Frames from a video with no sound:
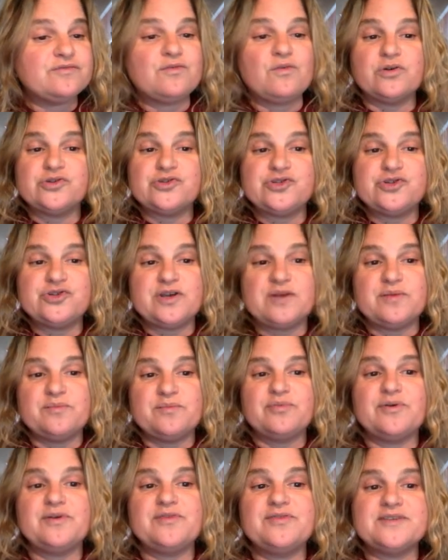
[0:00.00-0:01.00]
Of course, you can
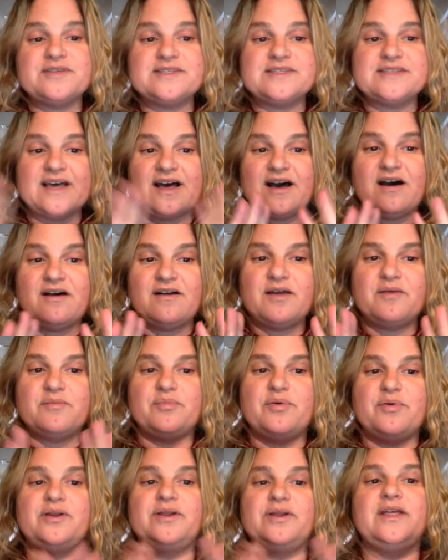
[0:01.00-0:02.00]
print this out
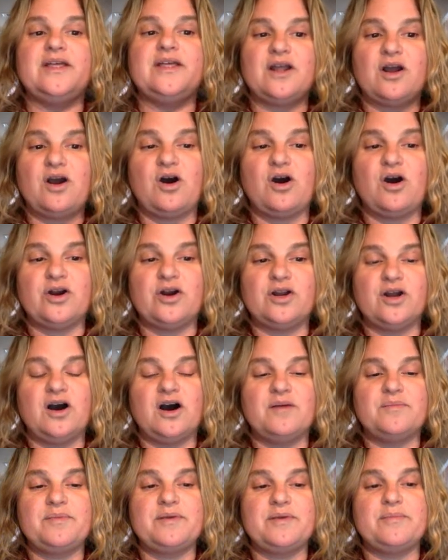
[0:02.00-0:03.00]
and put it in a hard
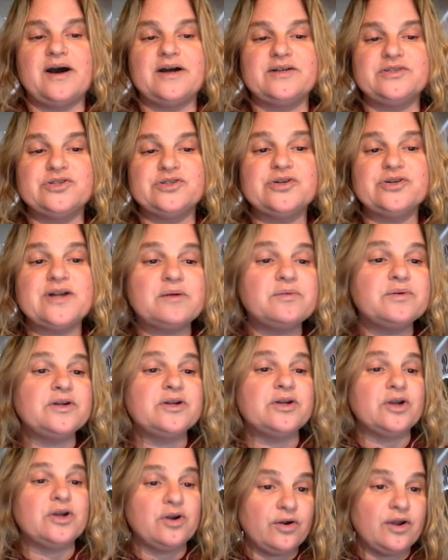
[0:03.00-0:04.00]
copy binder, and I
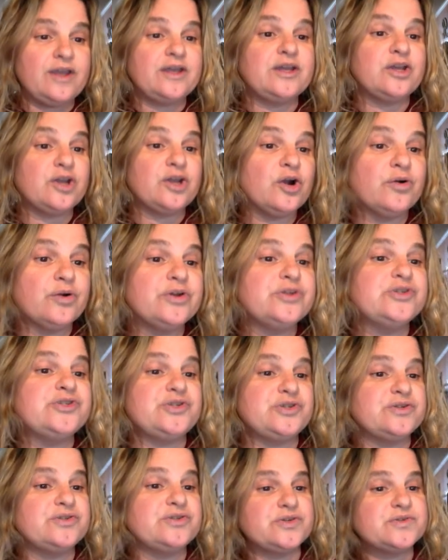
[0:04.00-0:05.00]
would
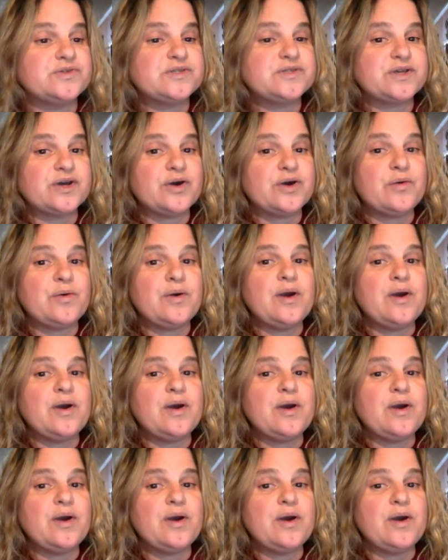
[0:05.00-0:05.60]
encourage you to do so.